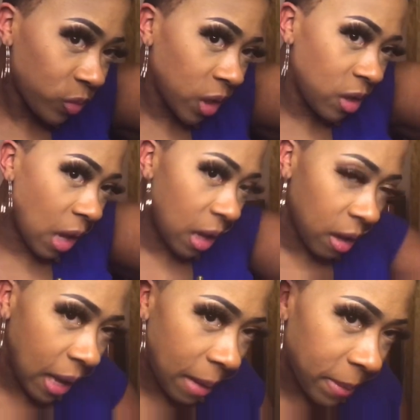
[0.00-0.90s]

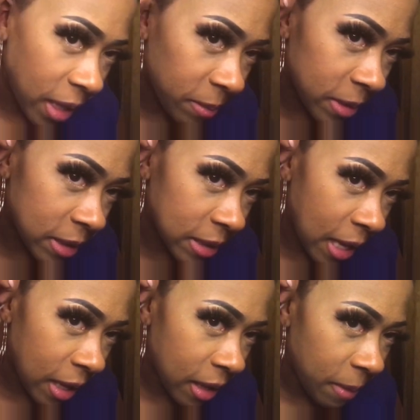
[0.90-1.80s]
Y'all, I made a
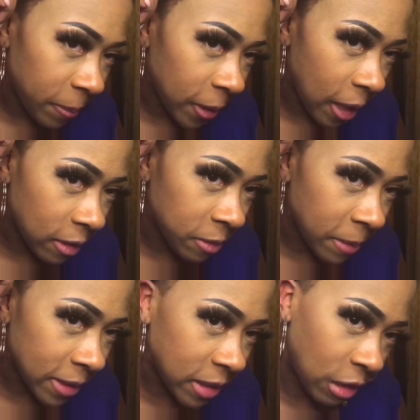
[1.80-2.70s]
mistake and plugged
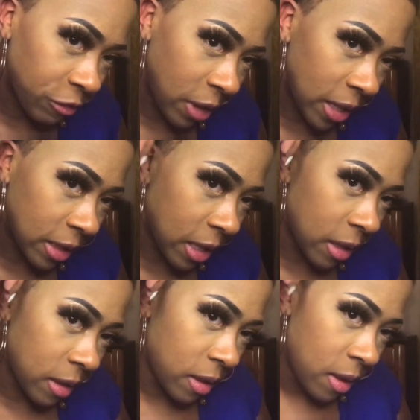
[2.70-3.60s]
myself right
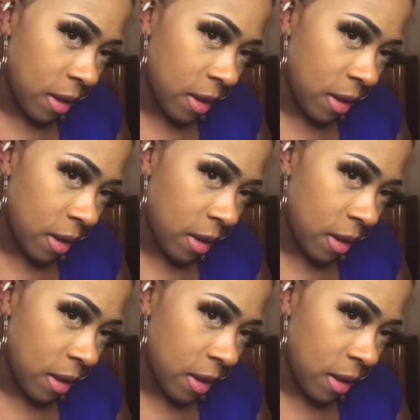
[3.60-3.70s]
there.